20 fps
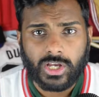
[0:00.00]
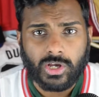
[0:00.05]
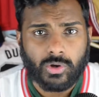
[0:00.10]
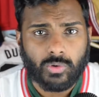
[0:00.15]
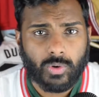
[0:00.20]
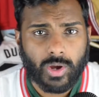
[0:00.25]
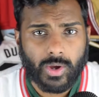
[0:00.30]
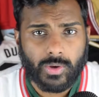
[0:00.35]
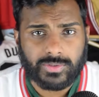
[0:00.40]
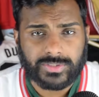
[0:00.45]

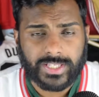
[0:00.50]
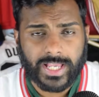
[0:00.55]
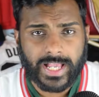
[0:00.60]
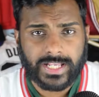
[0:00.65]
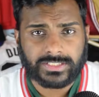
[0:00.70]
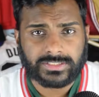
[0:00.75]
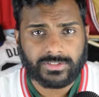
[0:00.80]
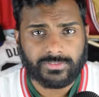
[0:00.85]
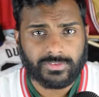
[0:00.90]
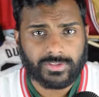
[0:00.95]
Kawhi was
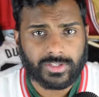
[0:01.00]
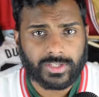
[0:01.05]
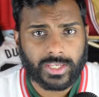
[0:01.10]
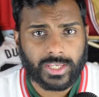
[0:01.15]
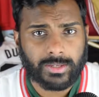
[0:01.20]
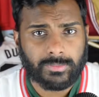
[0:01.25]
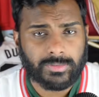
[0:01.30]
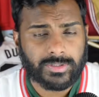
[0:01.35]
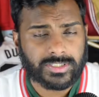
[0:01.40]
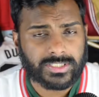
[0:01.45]
asked after the
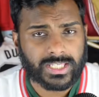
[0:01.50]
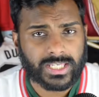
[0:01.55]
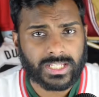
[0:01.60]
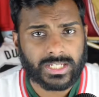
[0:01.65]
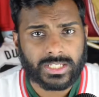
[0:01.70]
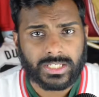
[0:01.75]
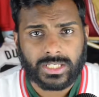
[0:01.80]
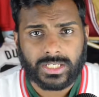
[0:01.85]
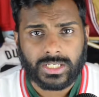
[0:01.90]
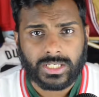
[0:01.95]
game, he
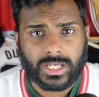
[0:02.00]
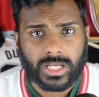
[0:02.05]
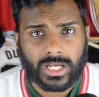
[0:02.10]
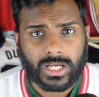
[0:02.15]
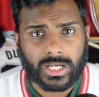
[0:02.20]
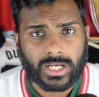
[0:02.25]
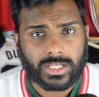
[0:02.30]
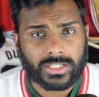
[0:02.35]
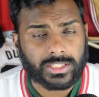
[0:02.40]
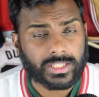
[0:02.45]
said
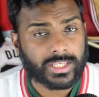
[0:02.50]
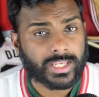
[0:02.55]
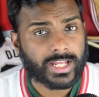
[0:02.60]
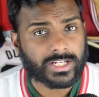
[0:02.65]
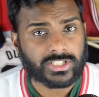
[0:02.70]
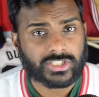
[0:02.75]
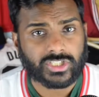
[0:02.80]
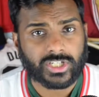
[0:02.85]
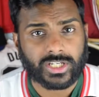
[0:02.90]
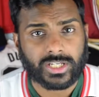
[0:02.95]
they
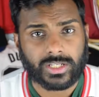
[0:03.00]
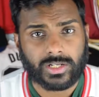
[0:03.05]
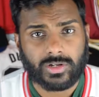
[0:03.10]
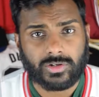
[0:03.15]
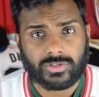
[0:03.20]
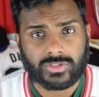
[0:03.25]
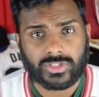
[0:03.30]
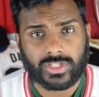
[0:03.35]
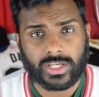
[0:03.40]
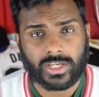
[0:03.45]
had to check it
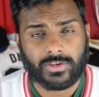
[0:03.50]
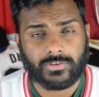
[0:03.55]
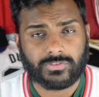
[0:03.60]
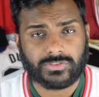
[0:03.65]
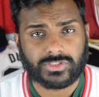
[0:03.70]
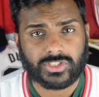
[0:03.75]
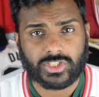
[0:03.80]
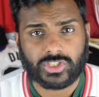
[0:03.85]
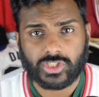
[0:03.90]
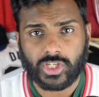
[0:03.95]
out to check if it
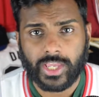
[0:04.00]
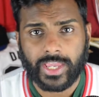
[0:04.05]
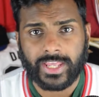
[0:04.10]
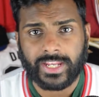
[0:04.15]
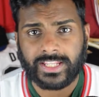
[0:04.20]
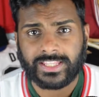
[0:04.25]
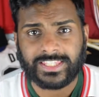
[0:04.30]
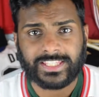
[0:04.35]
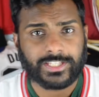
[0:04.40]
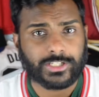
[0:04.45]
was
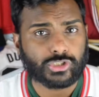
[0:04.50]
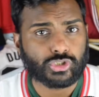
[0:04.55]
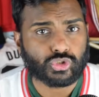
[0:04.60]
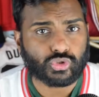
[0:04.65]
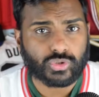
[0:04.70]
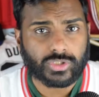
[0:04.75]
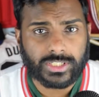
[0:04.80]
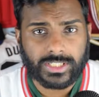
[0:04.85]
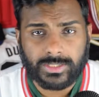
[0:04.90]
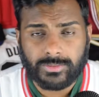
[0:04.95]
anything
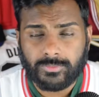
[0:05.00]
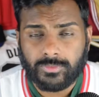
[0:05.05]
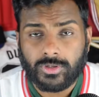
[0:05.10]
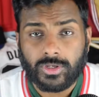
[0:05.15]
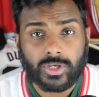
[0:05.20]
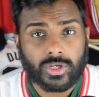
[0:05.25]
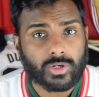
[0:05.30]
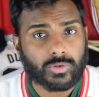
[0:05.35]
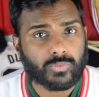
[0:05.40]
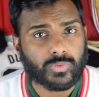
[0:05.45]
extreme,
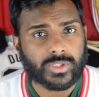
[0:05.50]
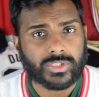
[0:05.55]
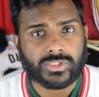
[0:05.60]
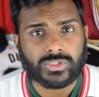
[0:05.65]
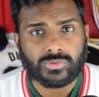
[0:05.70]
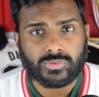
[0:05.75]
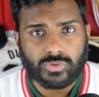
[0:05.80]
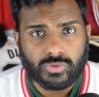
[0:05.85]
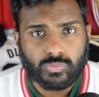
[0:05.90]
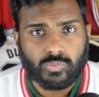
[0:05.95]

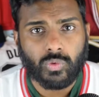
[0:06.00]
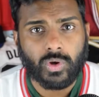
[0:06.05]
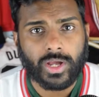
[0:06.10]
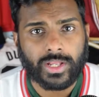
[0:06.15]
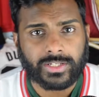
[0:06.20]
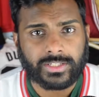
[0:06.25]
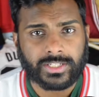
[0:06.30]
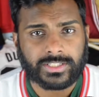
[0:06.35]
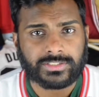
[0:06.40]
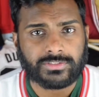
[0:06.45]
which you
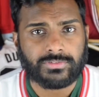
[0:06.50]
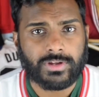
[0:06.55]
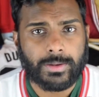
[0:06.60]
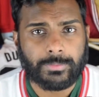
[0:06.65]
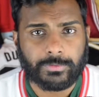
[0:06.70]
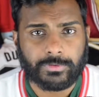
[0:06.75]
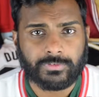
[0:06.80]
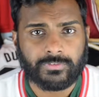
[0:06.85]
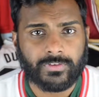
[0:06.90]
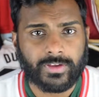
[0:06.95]
want as a
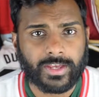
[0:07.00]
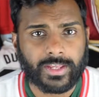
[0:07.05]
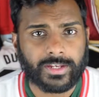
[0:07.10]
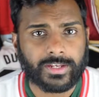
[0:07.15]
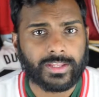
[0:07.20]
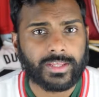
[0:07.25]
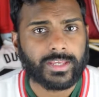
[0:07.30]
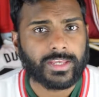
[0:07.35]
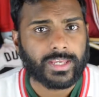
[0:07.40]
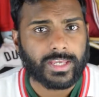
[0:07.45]
Raptor
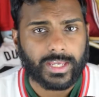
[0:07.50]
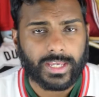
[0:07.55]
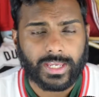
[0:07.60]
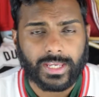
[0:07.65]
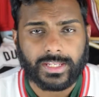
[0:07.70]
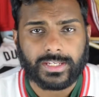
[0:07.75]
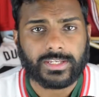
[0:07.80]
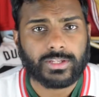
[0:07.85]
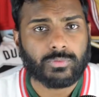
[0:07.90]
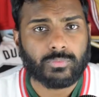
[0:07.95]
fan,
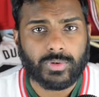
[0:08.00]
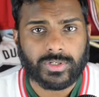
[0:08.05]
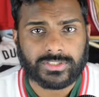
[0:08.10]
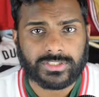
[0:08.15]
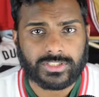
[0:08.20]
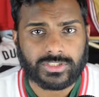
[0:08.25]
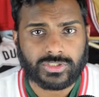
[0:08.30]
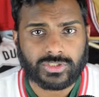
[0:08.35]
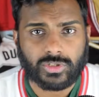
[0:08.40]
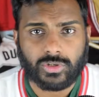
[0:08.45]
and it
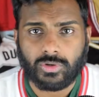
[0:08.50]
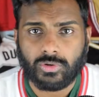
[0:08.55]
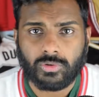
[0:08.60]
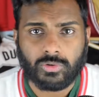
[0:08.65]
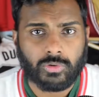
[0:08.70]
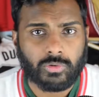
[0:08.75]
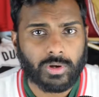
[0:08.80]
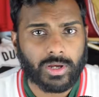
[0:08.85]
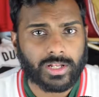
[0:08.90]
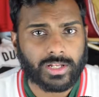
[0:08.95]
wasn't. So
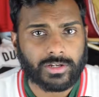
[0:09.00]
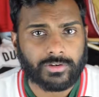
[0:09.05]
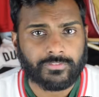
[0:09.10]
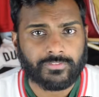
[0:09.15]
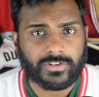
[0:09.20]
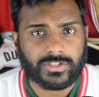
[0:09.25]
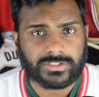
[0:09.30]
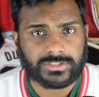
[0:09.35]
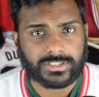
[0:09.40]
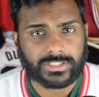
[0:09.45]
Kawhi Leonard
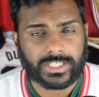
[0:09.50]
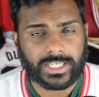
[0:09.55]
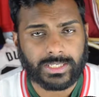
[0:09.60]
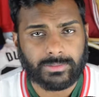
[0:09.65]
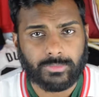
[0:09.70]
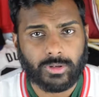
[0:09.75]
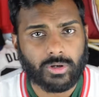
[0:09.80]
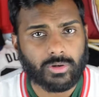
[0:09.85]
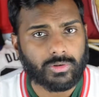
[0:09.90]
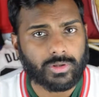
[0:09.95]
finished the
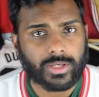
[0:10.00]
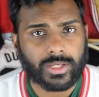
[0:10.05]
game out,